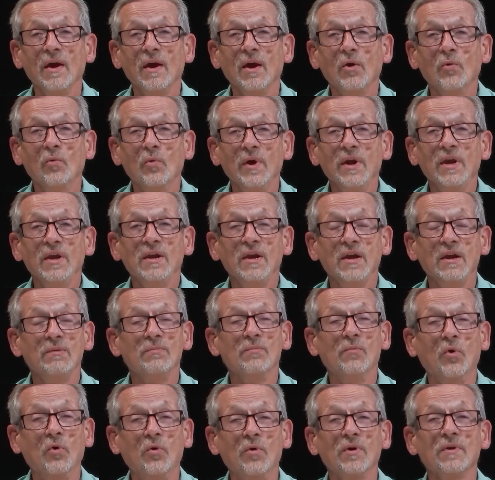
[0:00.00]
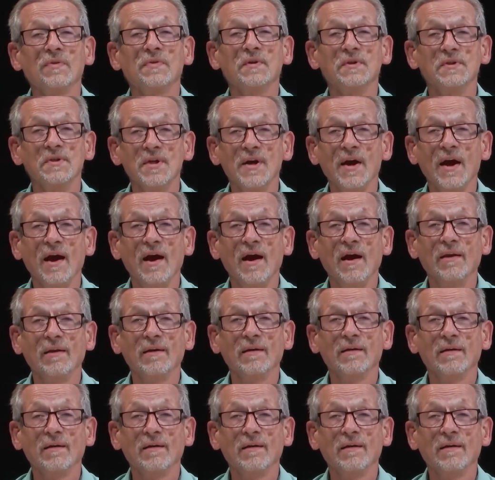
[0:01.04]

We need more than that.